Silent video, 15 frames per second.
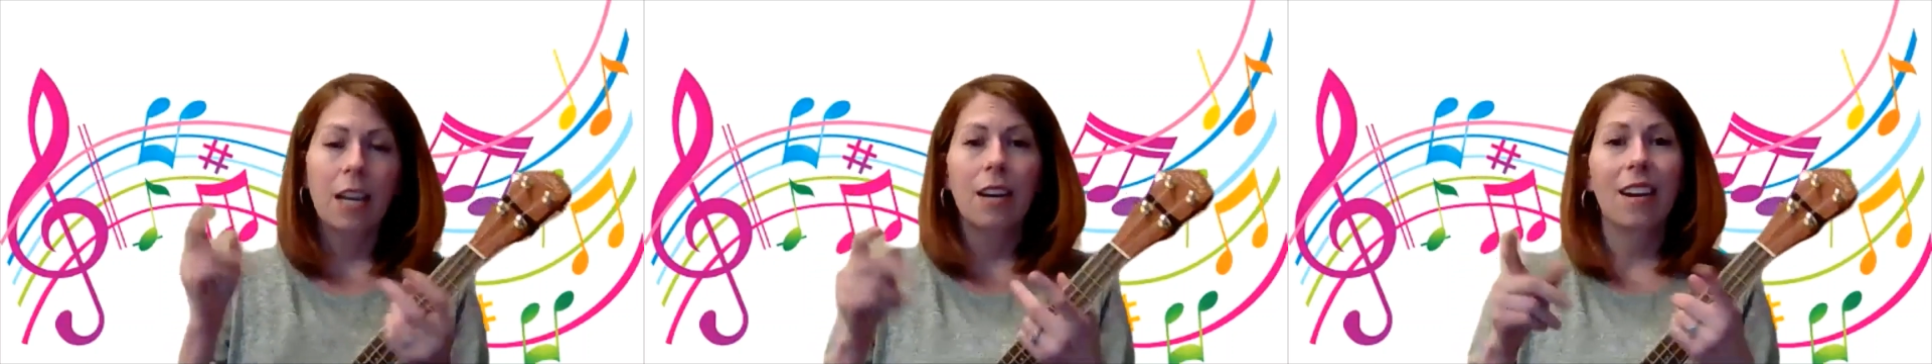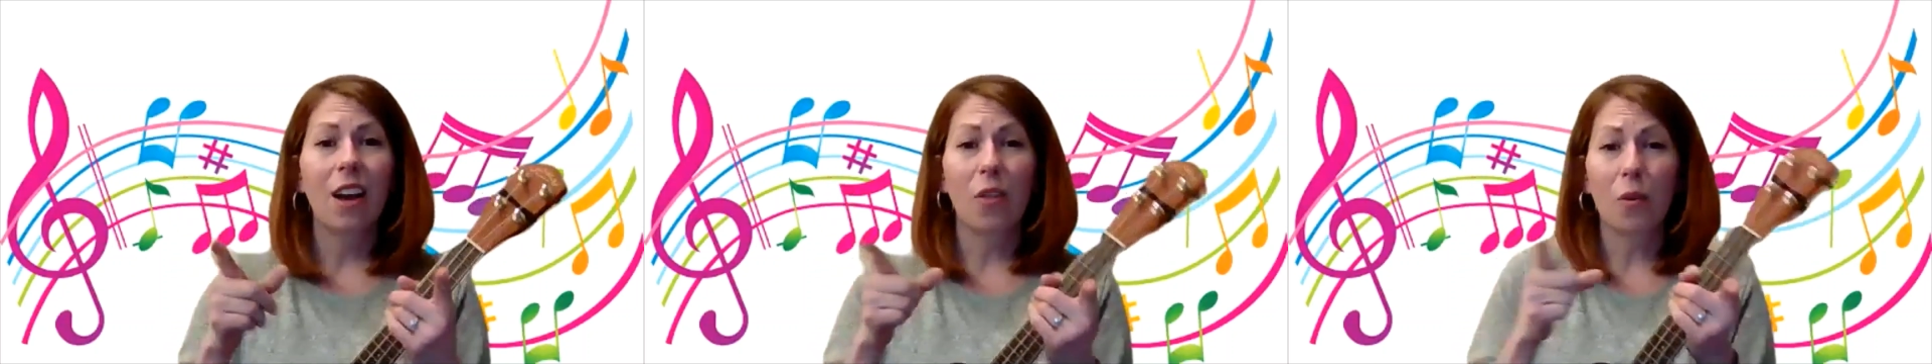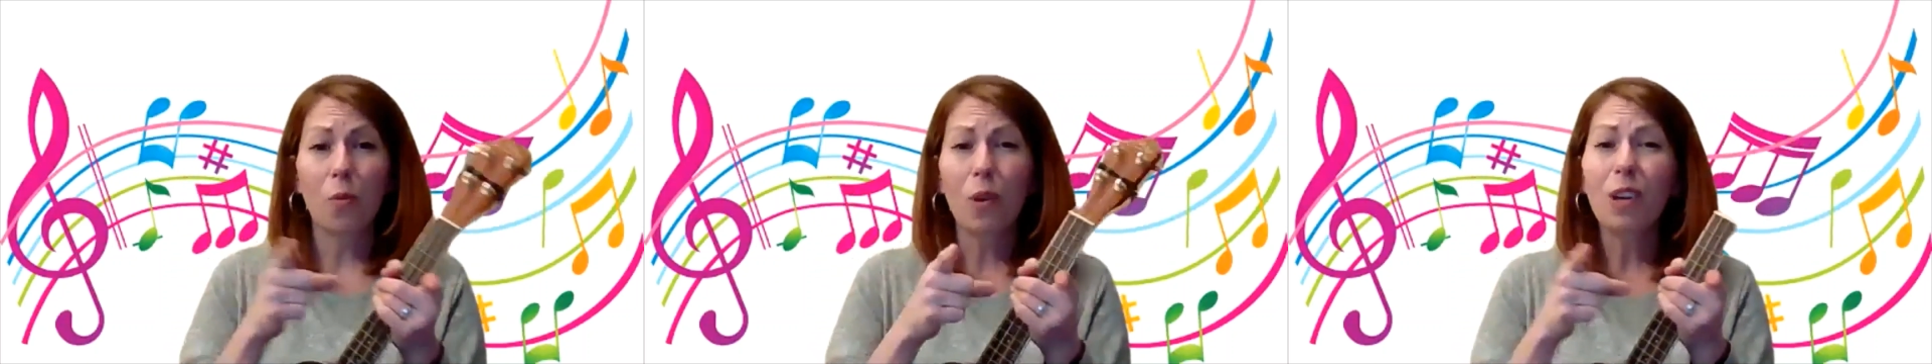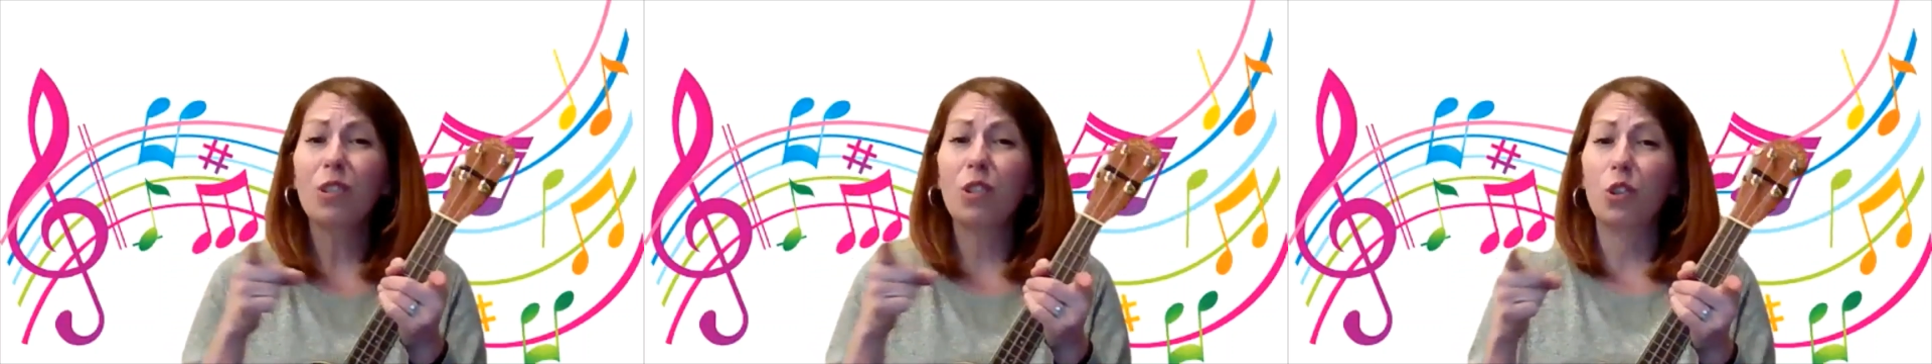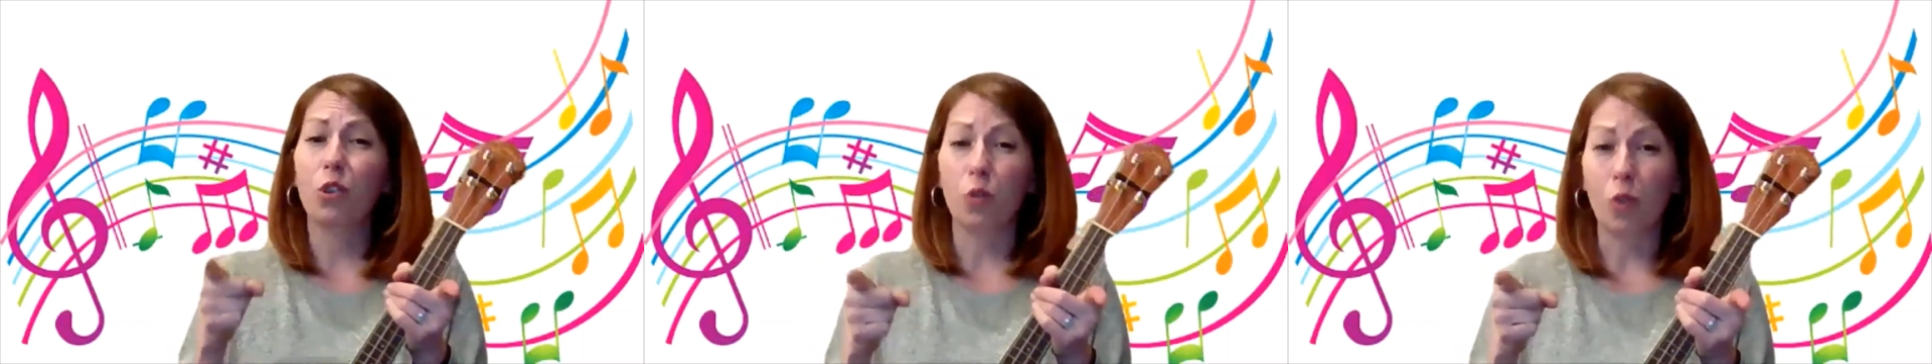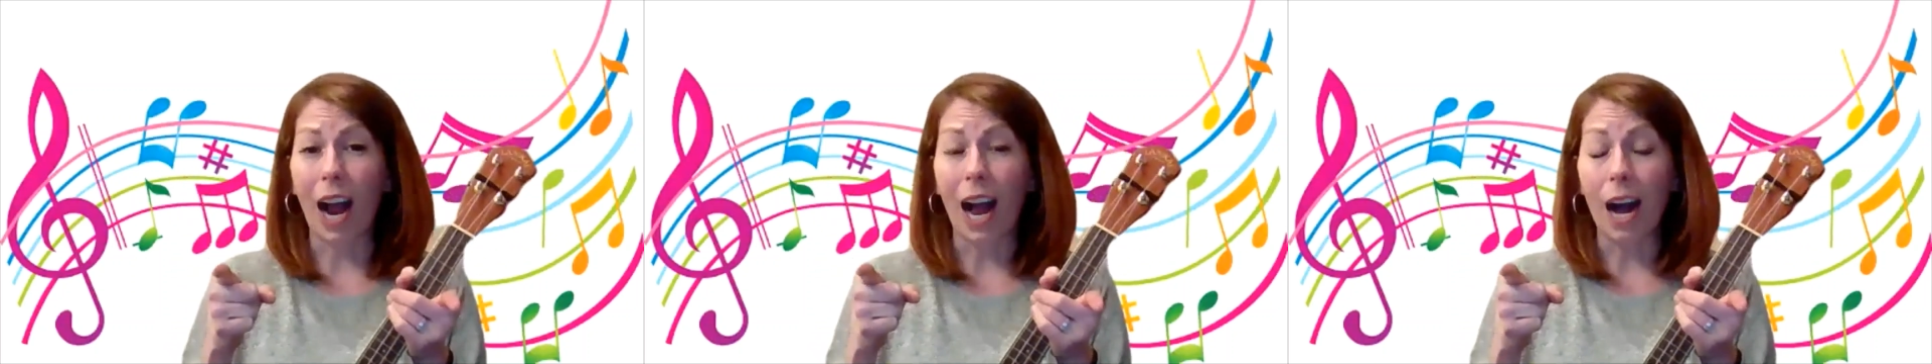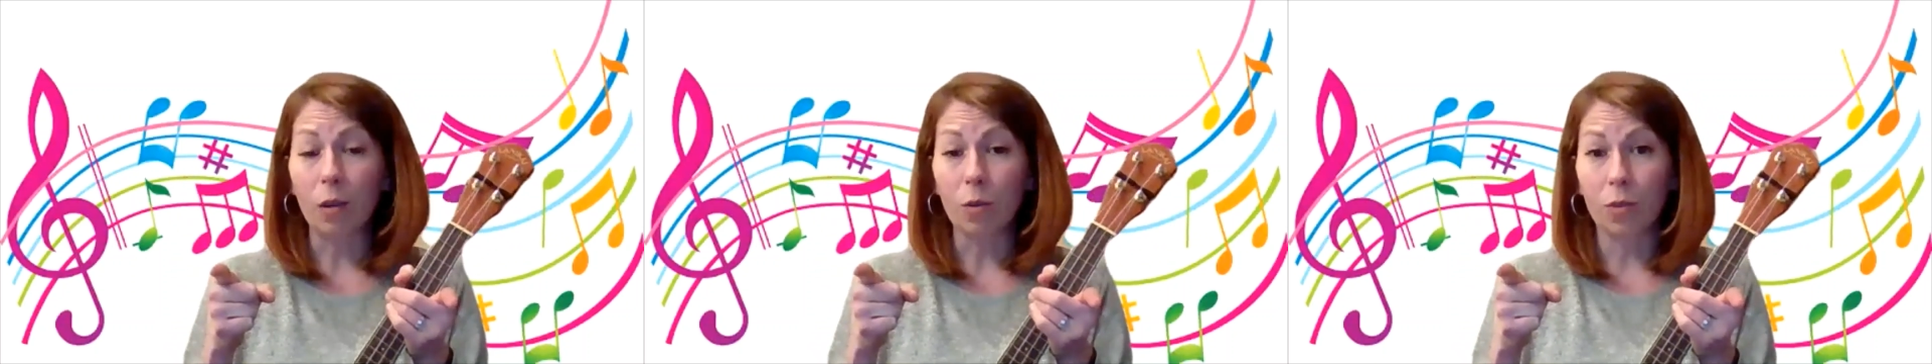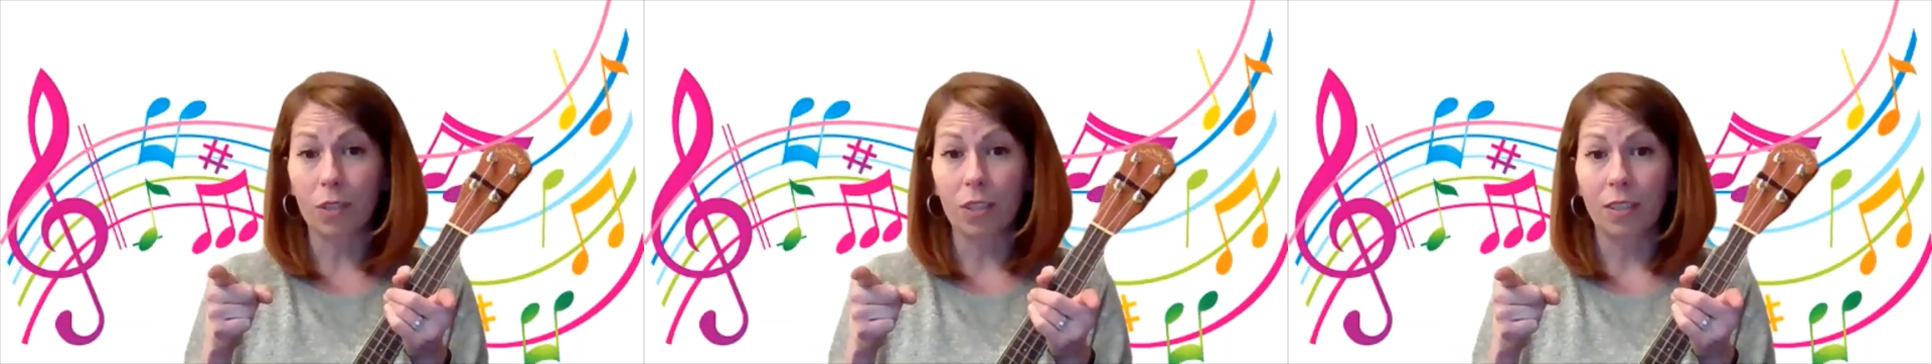Now, the word
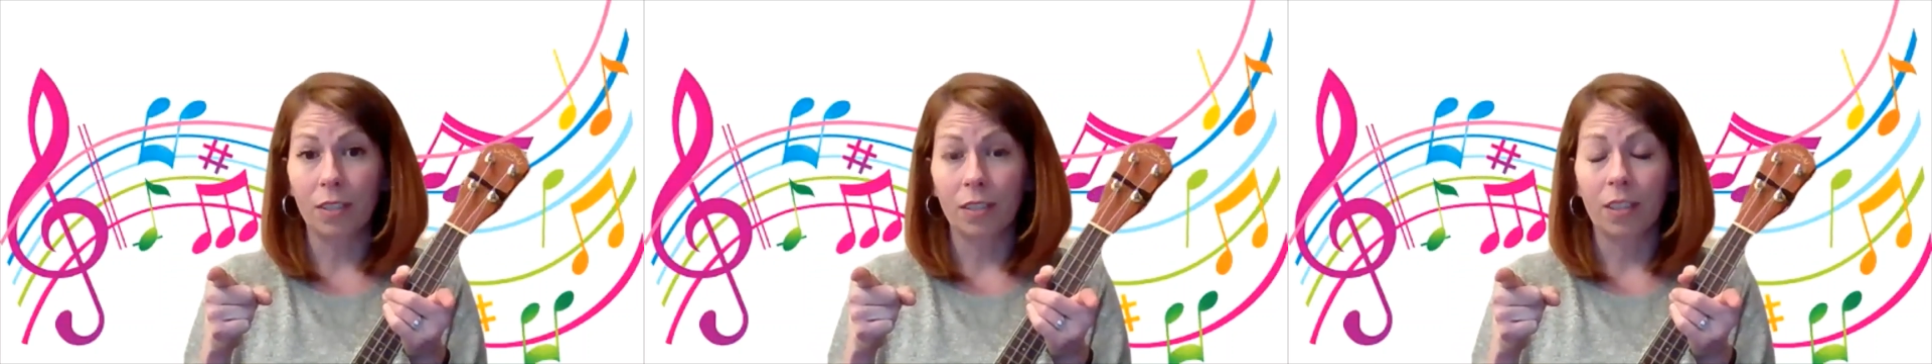drought